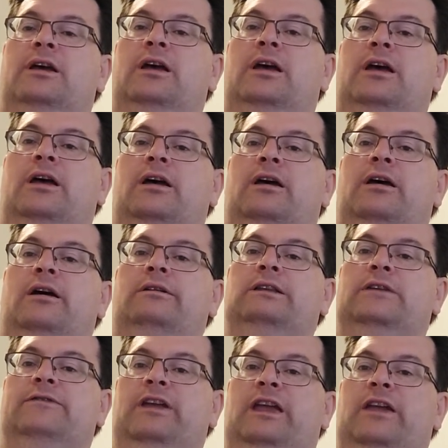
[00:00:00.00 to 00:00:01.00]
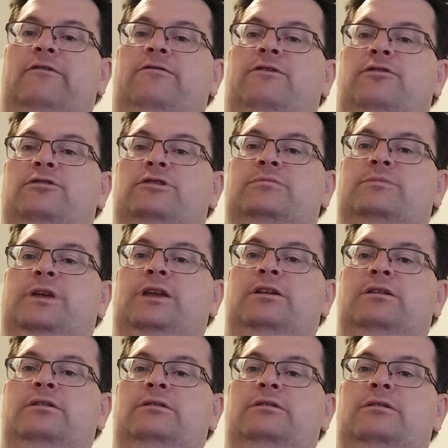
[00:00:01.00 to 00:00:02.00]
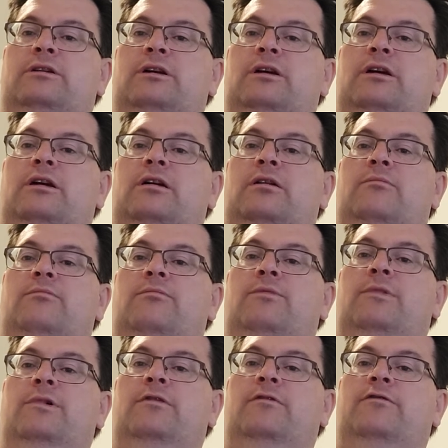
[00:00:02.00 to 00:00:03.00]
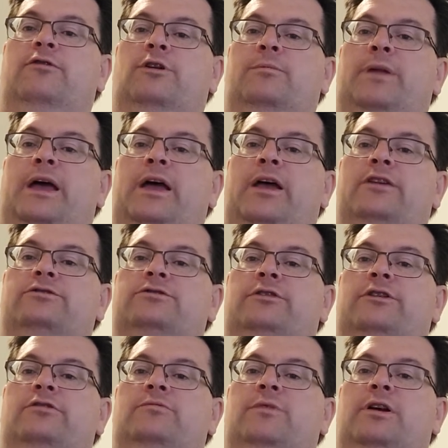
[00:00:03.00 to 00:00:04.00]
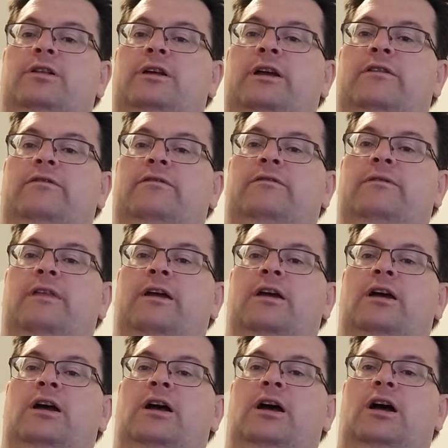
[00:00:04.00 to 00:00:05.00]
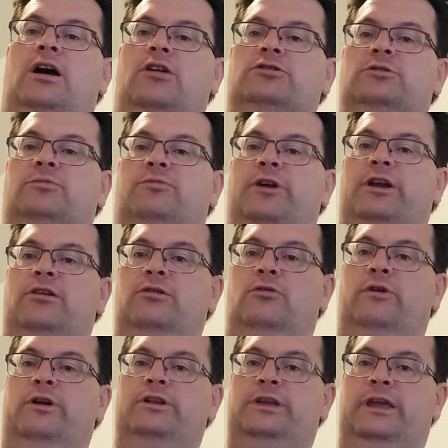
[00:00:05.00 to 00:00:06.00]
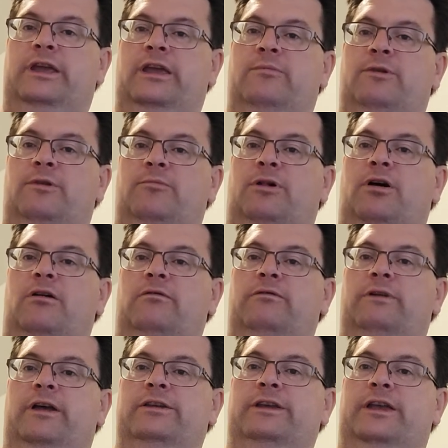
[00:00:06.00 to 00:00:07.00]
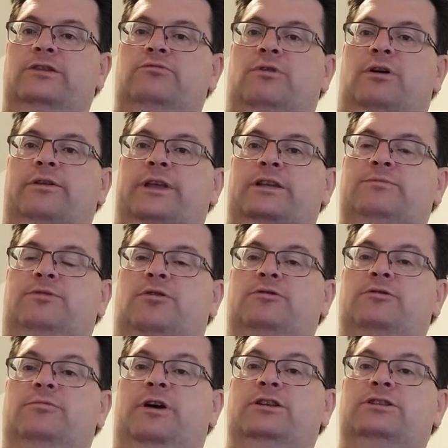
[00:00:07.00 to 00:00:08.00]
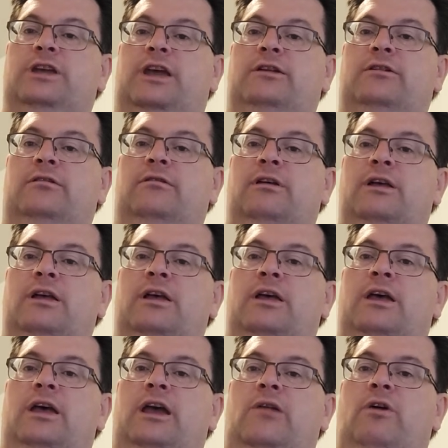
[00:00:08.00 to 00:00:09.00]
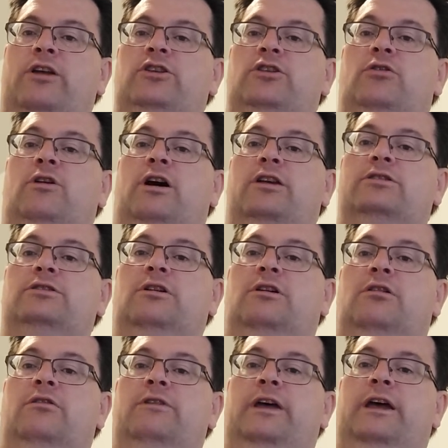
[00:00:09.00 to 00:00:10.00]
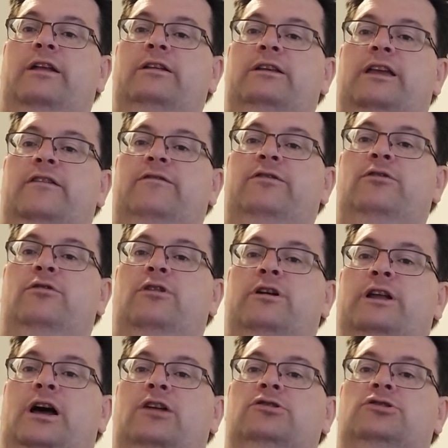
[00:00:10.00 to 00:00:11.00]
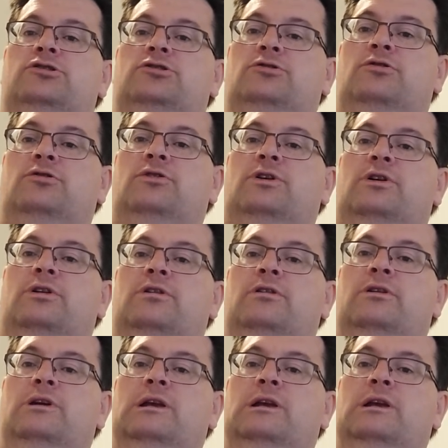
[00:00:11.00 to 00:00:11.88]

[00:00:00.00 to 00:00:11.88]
Uh, they've influenced me uh, for the past three years of my life. I also bring glory to Him above uh, as well. That's the purpose of my channel. And I want you guys to know that if you are not sure